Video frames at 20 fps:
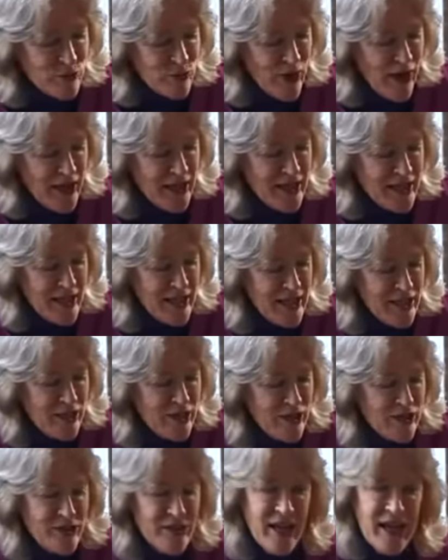right
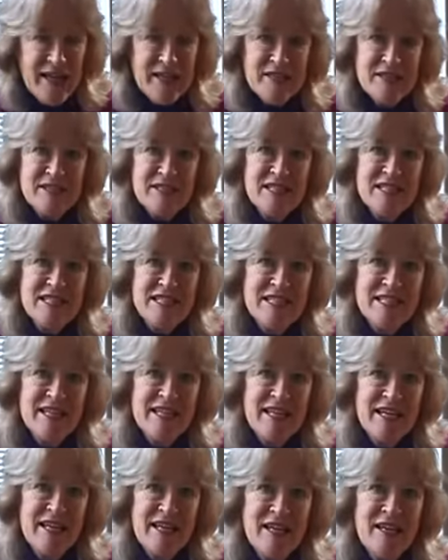here next to
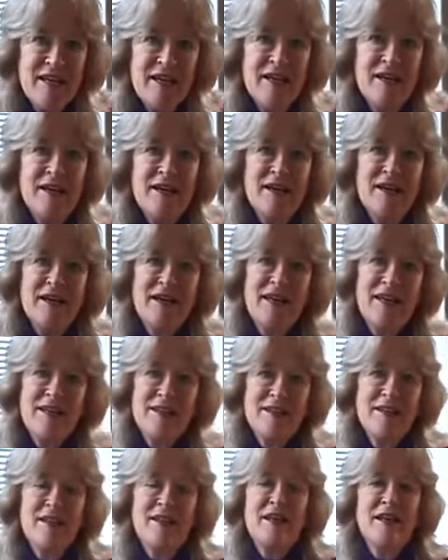D
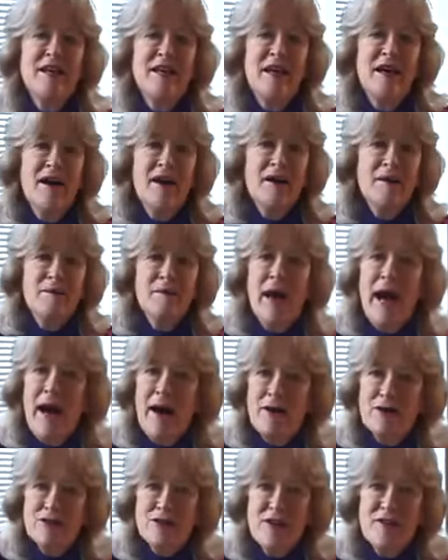in the
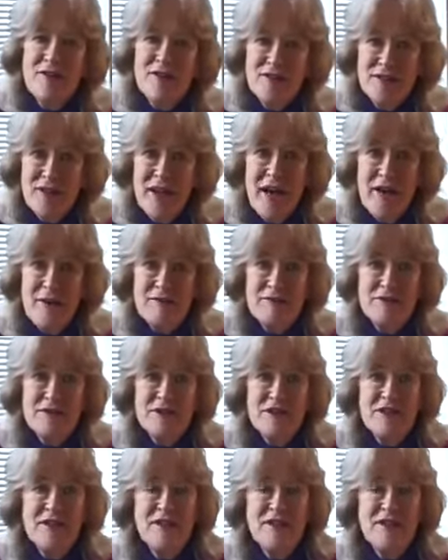house on the left.